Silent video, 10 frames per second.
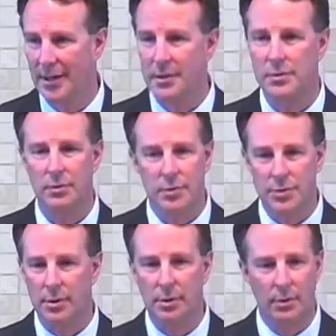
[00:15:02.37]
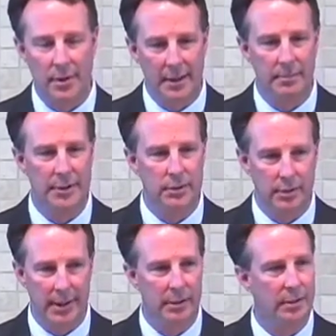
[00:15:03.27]
So those are incredibly
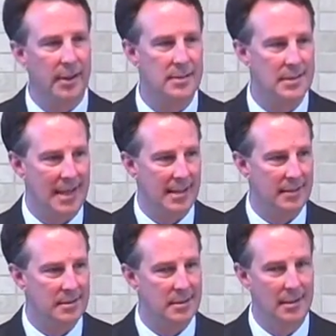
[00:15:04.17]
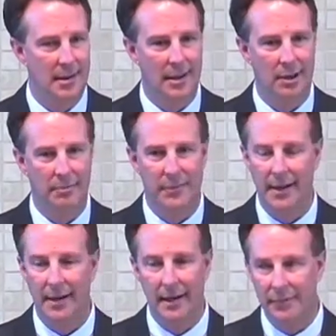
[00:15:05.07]
great signs
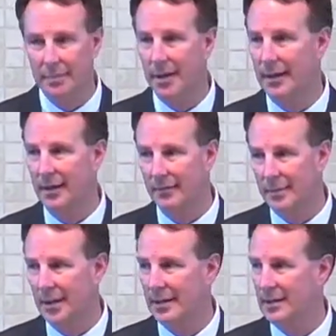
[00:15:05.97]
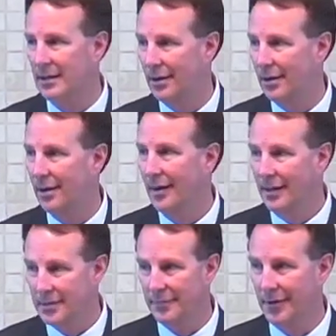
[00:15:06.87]
that everybody here
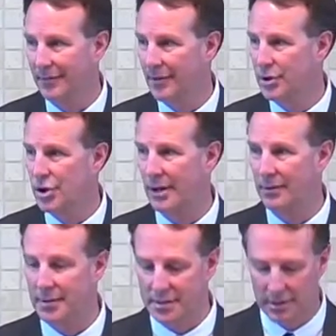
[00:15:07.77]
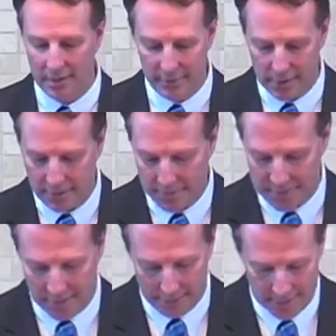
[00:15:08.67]
is very, very generous in giving of
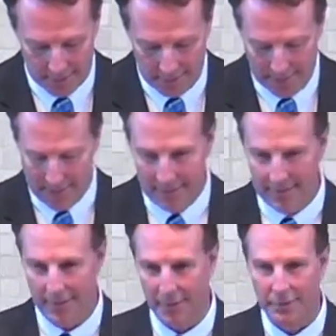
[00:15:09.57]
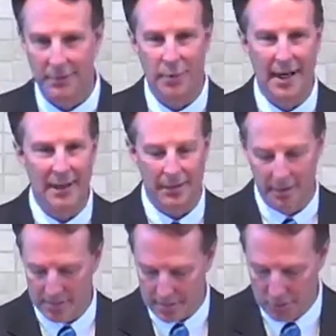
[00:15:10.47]
themselves. Now, that the reality
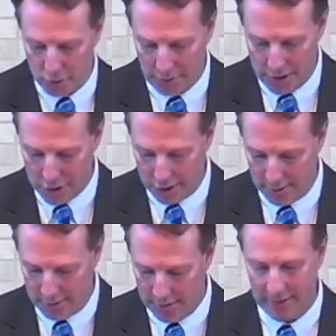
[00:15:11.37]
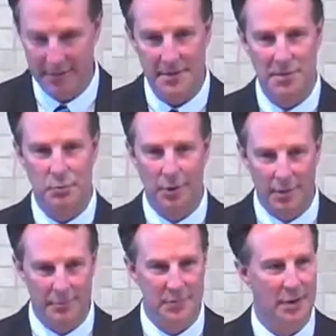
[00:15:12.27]
of the situation, and this is where
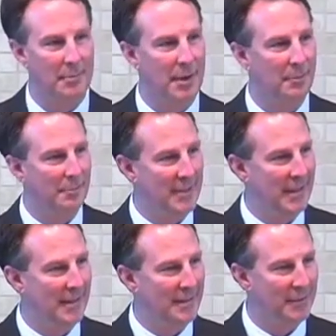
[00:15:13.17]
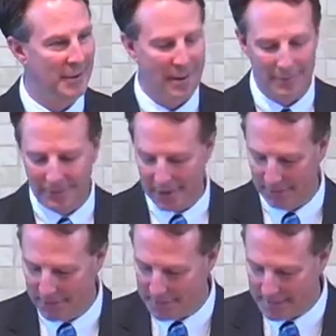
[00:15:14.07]
I'm talking about me and Eva and our
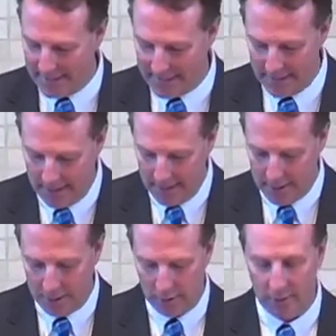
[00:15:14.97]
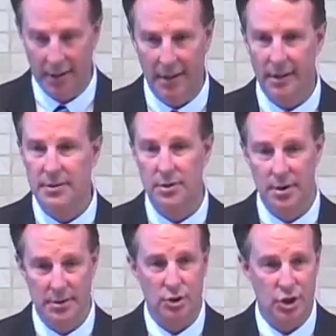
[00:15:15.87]
family, is that, it's
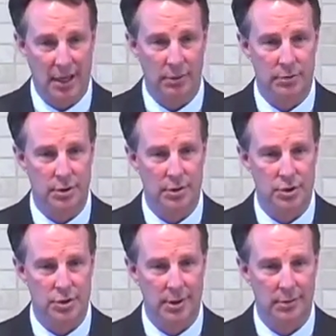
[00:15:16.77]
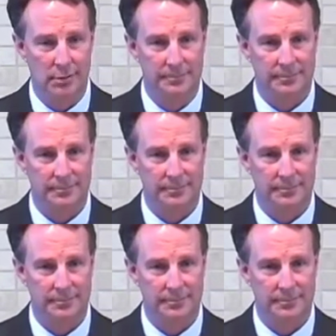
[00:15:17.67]
a challenge and a struggle.